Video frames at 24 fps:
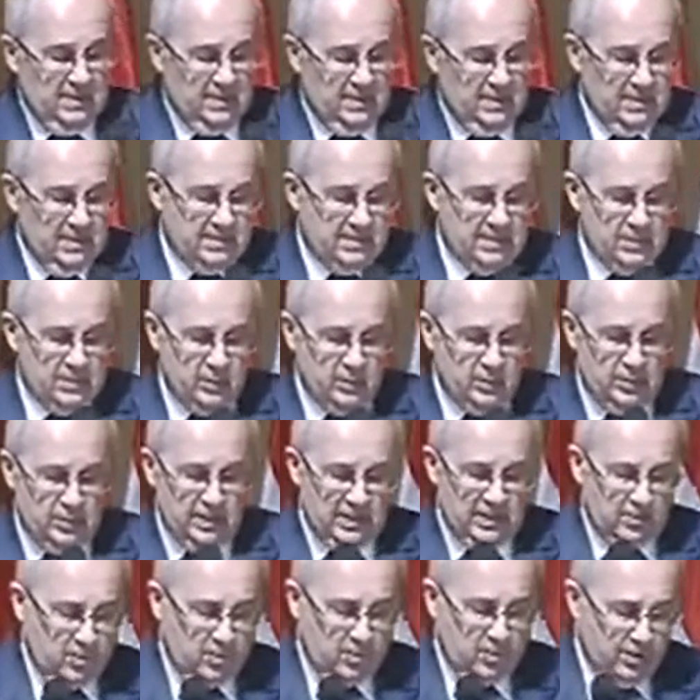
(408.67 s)
This is with the
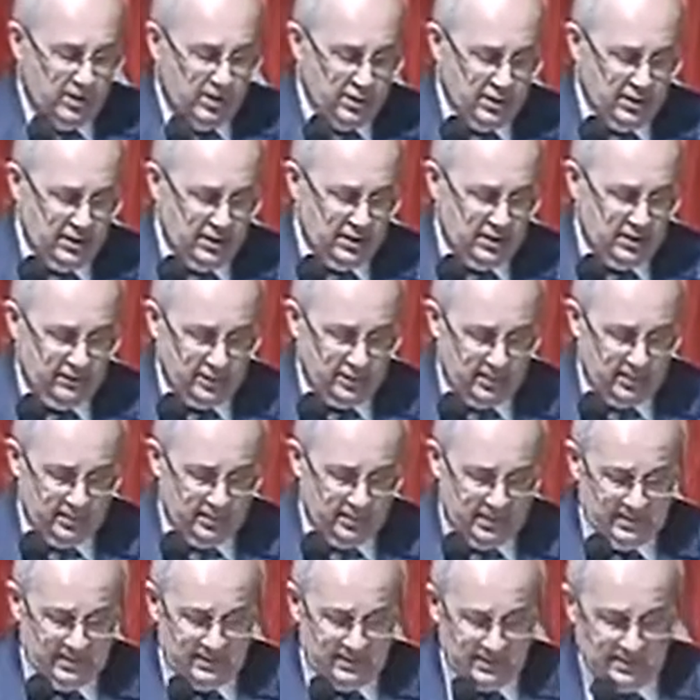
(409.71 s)
recognition of
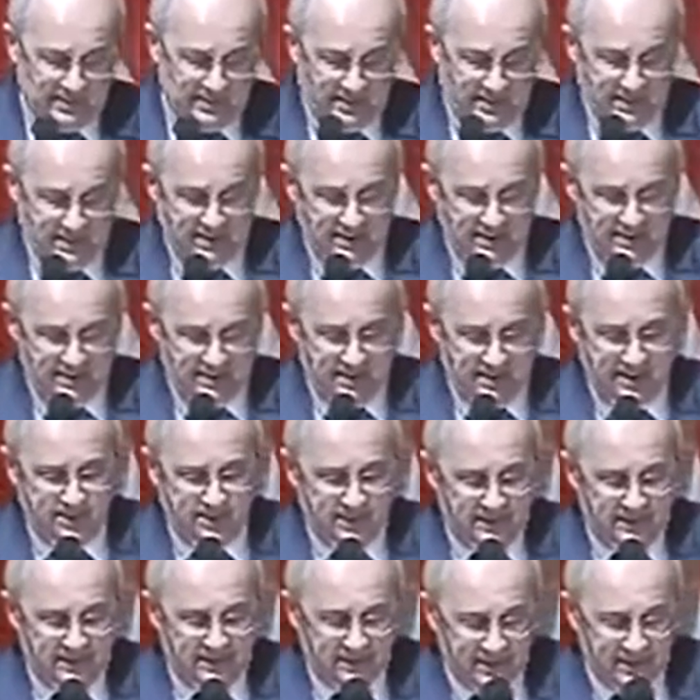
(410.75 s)
Japan's success in
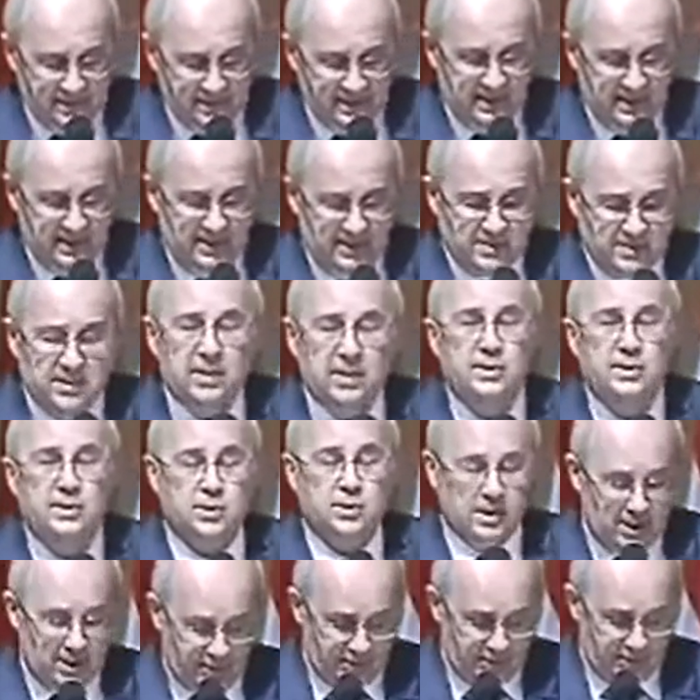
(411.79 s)
maintaining its
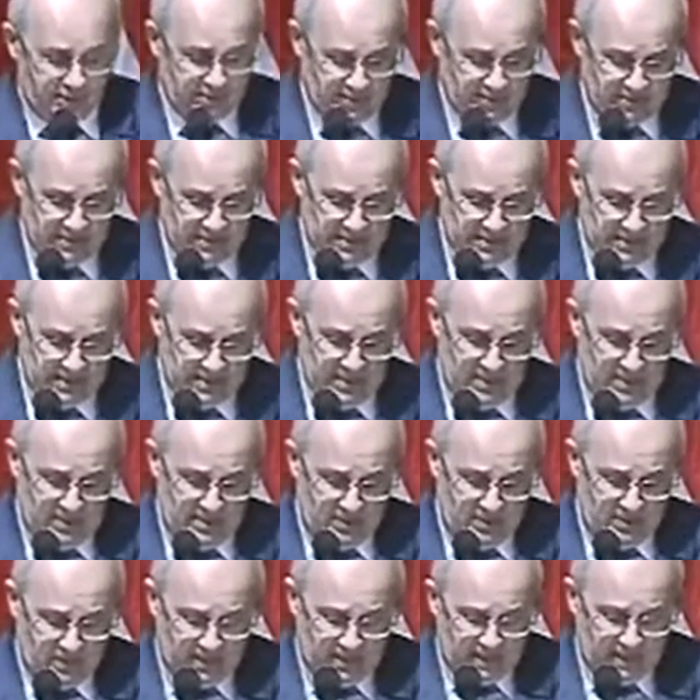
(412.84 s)
rich culture
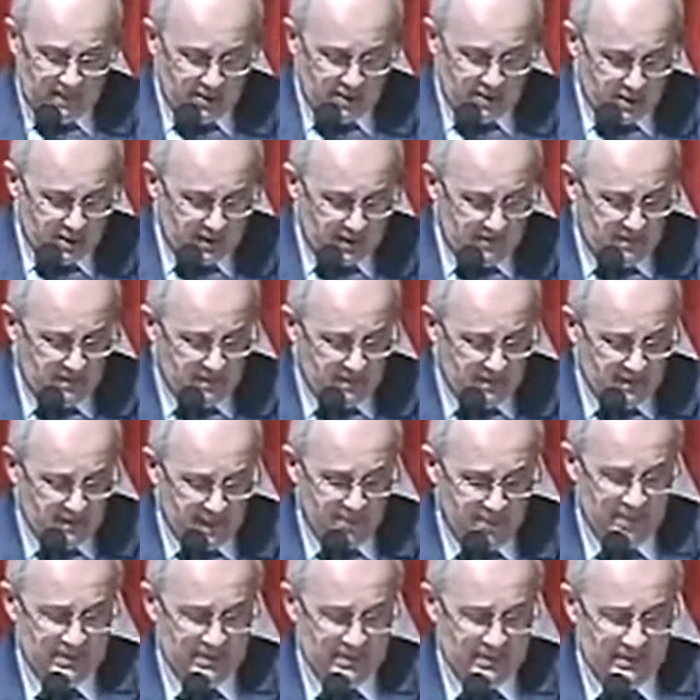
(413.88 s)
while achieving
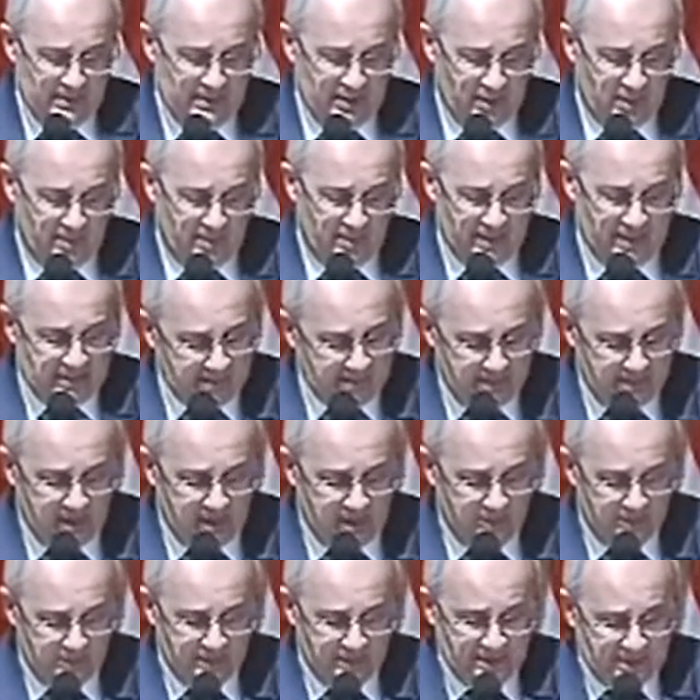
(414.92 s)
rapid economic
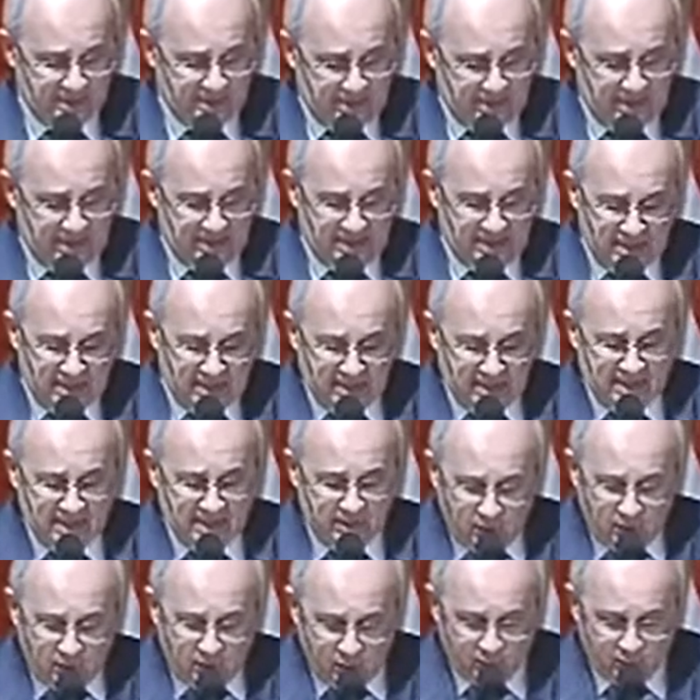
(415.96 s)
development, and
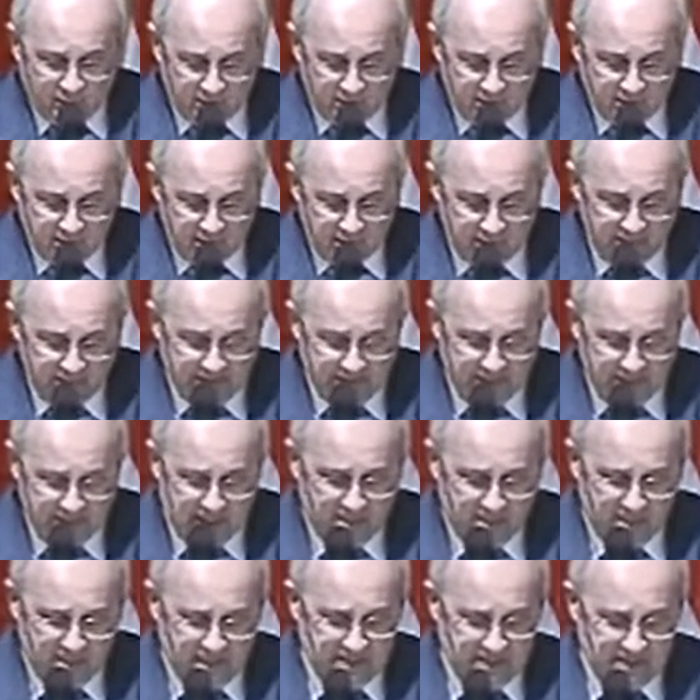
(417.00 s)
taking note of the
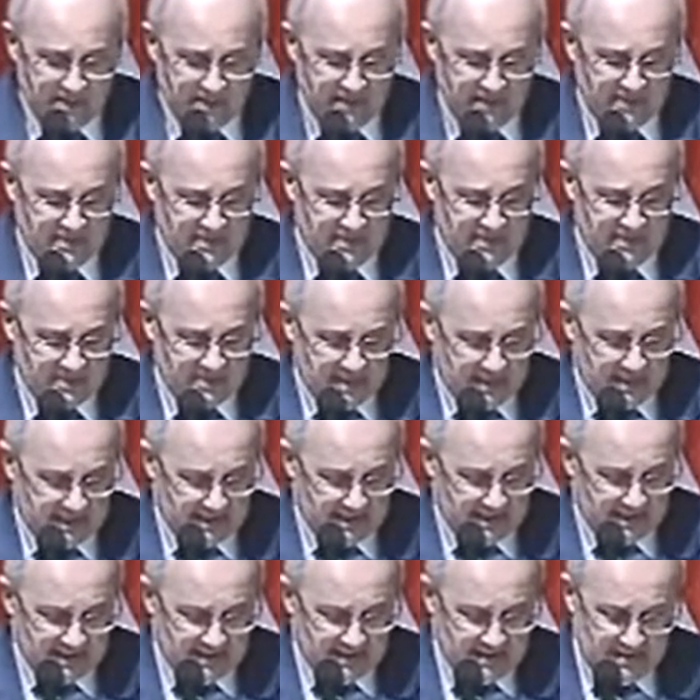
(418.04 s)
Arab countries' desire